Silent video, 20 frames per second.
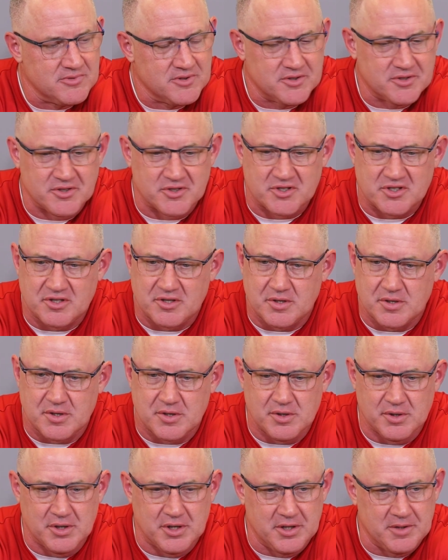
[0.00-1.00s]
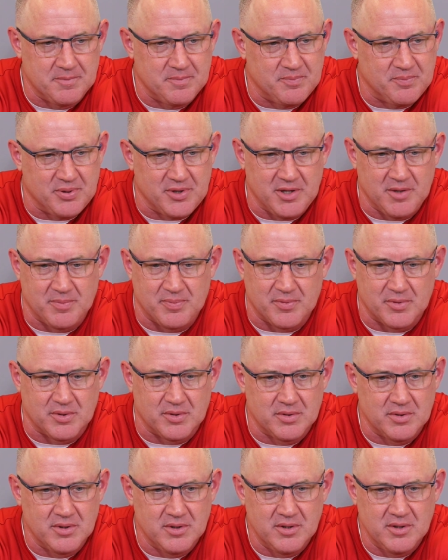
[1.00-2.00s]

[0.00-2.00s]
just good people.